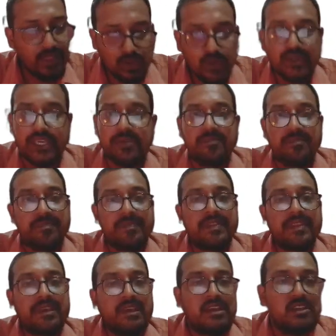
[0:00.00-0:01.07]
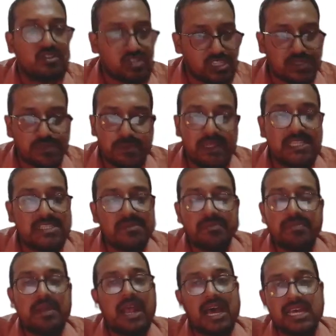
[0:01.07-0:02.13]
Okay. So please
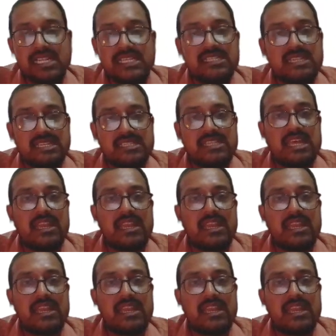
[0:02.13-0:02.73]
remember R is less